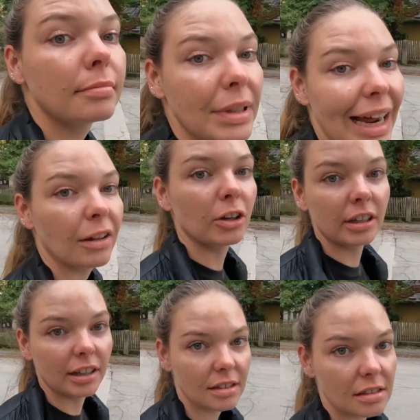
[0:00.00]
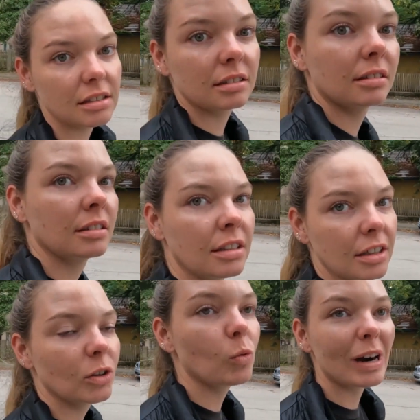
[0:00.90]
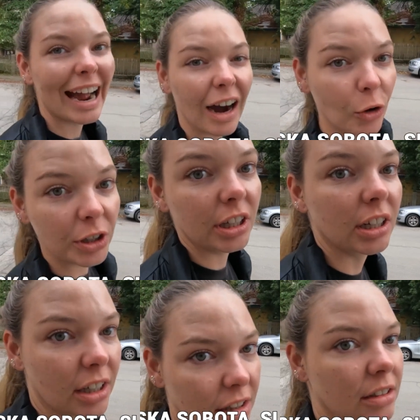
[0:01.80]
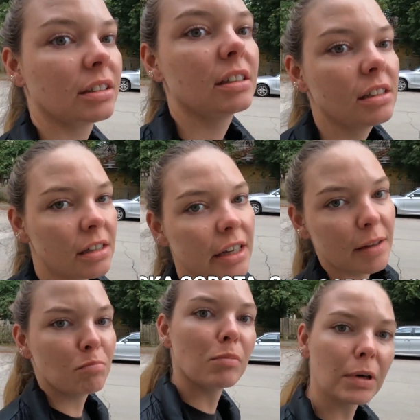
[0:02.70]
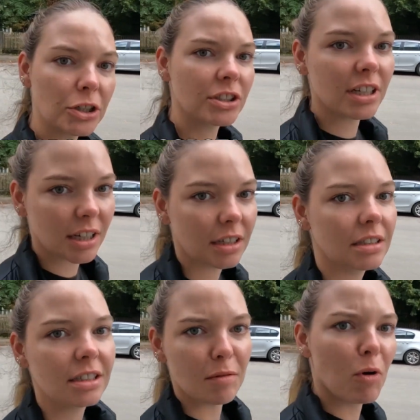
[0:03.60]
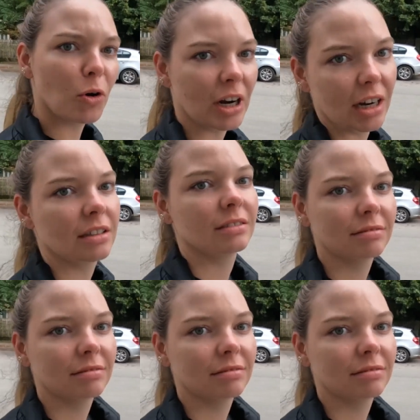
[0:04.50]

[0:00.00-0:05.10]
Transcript: But now look at us. We're out here in Murska Sobota.